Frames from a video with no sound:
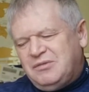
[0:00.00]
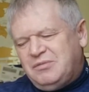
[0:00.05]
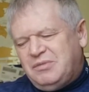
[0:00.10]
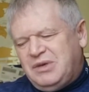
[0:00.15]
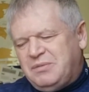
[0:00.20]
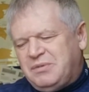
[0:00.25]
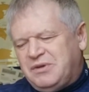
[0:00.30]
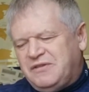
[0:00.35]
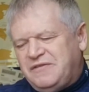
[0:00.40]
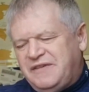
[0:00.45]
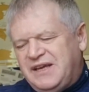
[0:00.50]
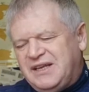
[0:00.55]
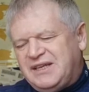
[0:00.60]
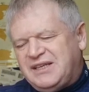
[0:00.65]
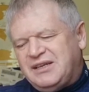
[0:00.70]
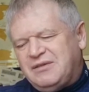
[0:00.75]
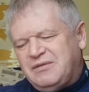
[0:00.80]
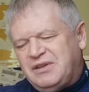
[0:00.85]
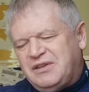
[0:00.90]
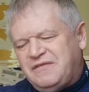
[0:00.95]
People
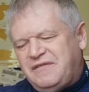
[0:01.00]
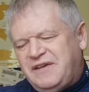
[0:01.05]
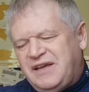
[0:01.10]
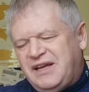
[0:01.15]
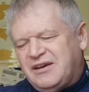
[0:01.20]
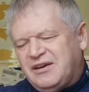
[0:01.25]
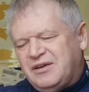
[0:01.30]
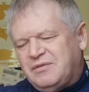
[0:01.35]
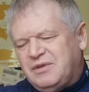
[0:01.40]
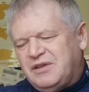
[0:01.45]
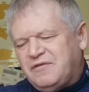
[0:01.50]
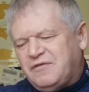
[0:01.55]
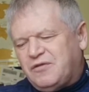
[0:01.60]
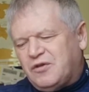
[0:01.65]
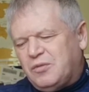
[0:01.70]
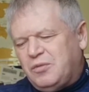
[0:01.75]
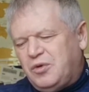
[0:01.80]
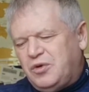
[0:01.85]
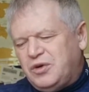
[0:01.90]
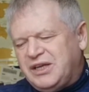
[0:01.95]
fainting with fear and with
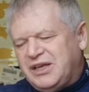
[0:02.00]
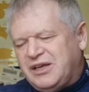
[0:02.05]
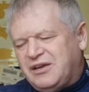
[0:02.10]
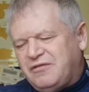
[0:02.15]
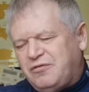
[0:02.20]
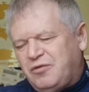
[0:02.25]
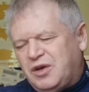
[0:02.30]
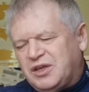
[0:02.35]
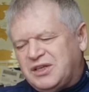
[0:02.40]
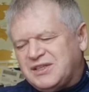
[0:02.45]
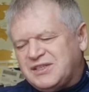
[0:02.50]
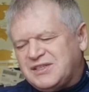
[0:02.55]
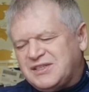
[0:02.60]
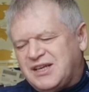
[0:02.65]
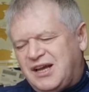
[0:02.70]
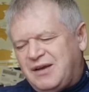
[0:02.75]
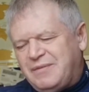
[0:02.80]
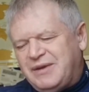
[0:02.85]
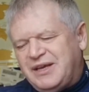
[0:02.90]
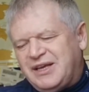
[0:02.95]
foreboding of what is
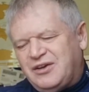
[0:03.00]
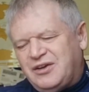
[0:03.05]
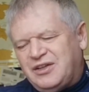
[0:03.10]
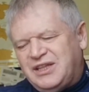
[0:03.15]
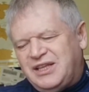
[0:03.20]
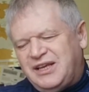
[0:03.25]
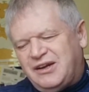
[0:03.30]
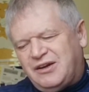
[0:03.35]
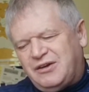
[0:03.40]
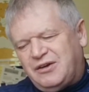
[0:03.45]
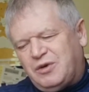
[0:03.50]
coming on the